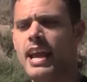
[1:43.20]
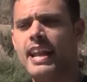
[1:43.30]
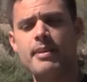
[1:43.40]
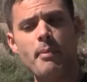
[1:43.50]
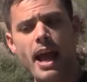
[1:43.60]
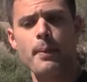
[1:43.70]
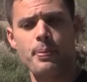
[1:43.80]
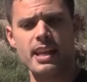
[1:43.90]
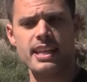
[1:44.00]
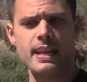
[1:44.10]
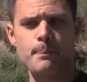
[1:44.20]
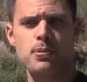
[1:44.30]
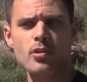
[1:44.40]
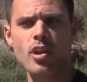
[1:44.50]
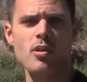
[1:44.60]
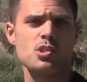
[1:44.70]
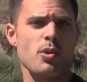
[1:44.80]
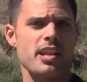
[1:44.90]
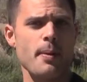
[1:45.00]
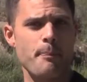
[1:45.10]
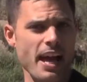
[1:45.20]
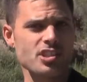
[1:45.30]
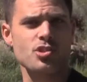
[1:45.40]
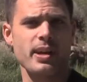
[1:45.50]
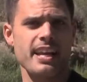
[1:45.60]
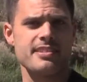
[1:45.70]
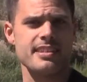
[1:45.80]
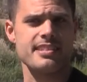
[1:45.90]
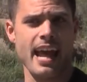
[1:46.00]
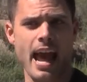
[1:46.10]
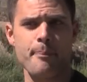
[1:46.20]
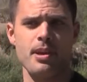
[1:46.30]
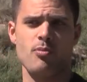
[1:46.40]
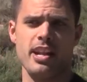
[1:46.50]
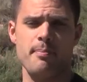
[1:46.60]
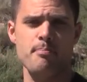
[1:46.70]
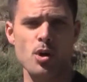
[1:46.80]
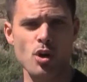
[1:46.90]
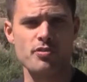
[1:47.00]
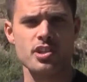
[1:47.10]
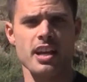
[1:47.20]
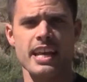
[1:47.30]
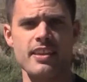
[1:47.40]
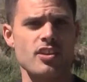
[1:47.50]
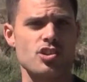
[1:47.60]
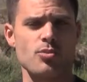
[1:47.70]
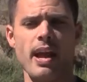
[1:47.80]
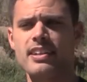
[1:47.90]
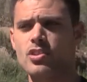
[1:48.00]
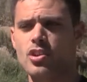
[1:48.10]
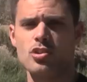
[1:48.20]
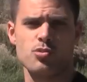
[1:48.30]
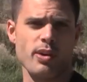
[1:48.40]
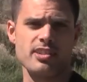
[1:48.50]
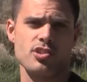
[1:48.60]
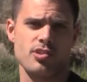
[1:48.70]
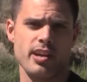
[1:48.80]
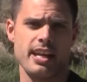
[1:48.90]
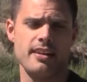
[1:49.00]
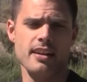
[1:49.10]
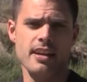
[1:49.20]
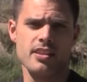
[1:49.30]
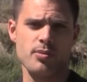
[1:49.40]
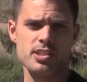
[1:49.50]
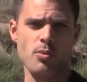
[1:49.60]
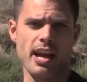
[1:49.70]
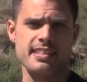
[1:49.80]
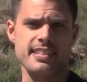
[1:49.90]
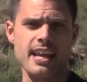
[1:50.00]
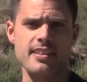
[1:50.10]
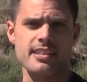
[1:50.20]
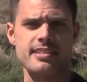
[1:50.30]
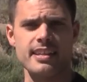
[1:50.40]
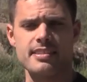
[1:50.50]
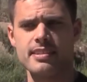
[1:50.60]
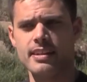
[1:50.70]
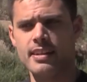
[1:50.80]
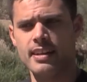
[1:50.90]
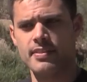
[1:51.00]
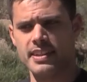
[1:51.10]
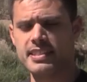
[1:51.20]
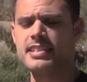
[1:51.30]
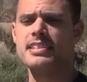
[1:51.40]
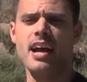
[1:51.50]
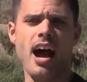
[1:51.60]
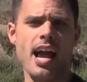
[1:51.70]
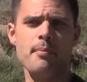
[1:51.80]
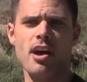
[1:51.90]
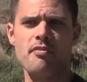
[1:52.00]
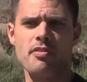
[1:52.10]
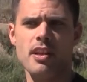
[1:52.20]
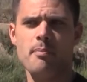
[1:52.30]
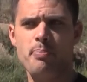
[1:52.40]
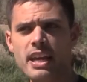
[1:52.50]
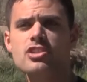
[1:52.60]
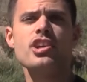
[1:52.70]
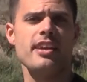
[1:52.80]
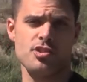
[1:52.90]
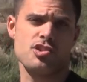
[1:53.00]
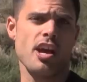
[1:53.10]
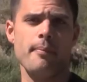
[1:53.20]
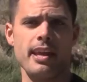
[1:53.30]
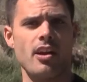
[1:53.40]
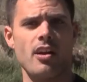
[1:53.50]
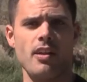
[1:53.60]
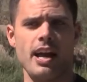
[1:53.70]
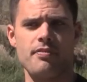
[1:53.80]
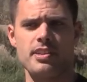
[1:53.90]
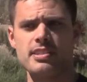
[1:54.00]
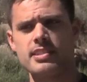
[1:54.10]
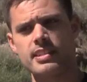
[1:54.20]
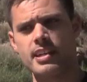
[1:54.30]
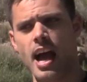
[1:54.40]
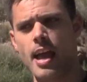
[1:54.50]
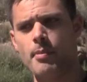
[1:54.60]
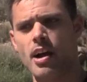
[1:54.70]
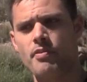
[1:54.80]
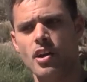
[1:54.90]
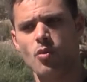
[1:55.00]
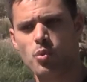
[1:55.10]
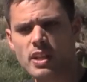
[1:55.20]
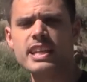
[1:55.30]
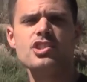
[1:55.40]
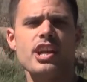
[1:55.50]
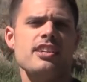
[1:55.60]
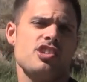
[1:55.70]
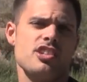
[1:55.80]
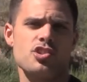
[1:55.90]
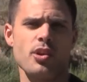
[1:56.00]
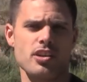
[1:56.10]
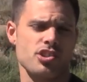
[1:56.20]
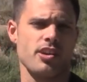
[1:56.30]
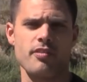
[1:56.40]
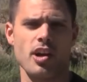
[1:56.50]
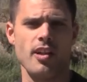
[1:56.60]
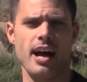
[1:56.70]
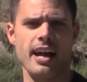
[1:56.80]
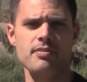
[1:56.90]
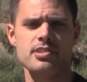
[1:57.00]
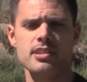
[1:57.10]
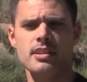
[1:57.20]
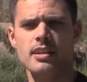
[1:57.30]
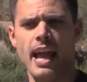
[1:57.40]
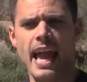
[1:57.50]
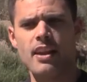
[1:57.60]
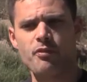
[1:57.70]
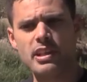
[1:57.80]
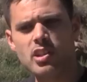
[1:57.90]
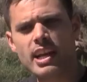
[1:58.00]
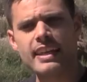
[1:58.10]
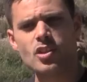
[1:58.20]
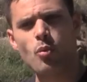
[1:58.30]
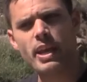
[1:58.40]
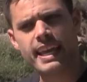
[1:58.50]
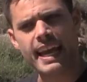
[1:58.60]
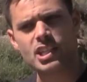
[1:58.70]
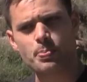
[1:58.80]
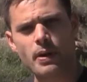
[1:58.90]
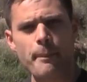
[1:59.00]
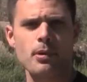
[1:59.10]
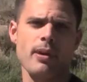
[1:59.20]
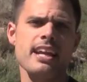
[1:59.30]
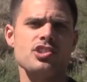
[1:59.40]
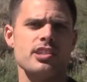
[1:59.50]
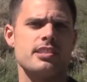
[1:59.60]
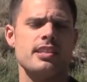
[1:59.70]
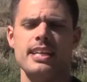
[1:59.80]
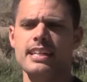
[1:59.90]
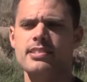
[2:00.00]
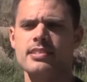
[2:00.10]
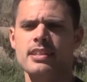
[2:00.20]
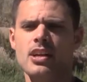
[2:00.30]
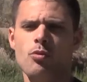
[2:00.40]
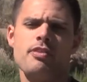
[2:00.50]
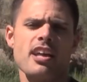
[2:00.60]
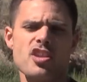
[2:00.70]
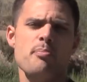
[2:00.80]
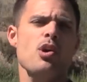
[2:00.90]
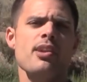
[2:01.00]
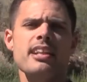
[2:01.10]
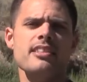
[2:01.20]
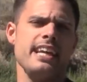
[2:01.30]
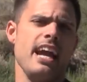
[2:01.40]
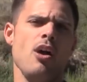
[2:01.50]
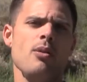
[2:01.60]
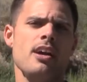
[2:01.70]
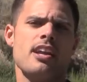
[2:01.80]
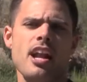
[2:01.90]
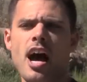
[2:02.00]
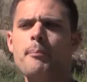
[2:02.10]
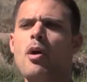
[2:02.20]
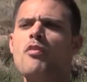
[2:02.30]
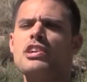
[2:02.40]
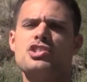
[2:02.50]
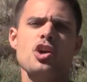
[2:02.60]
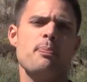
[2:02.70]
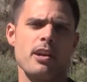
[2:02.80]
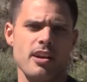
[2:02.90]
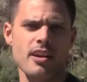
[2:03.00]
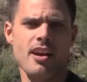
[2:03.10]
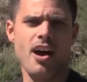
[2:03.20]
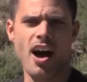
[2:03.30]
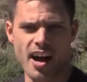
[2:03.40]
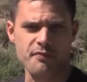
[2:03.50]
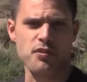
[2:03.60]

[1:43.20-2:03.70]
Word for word: and in my opinion, Pluto is one of the best transits to happen when it moves either direct or goes retrograde. The reason why I say this is this is a time of big changes coming in our life. This is a time of really changing the structure of our lives. And if we look at the weekend's preparation to this, we've got the moon in Leo, gonna hump over Jupiter on